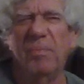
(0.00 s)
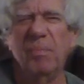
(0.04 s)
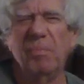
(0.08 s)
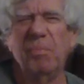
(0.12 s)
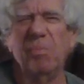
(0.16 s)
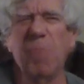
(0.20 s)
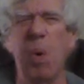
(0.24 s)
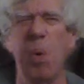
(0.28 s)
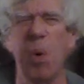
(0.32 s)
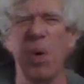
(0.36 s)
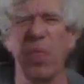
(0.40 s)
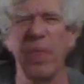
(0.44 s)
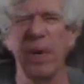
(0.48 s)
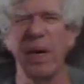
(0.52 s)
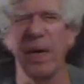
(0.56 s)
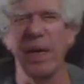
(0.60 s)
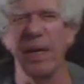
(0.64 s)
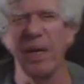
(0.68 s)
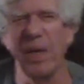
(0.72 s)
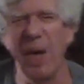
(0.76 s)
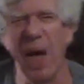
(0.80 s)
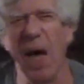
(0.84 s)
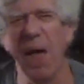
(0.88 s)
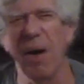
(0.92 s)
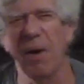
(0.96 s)
more than a
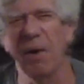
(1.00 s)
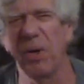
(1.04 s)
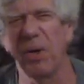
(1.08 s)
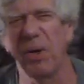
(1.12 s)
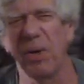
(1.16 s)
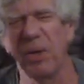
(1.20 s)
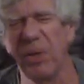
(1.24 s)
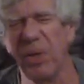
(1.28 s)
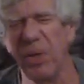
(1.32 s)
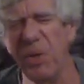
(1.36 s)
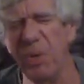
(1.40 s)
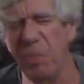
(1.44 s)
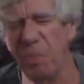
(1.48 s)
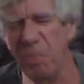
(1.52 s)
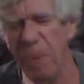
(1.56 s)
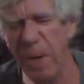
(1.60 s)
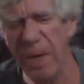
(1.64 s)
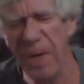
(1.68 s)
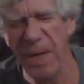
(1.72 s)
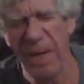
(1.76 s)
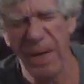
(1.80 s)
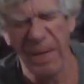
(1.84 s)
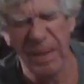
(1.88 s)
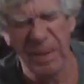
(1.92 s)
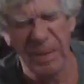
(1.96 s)
dollar or two
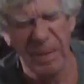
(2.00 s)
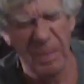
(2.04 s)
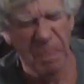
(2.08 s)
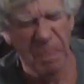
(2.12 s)
bid.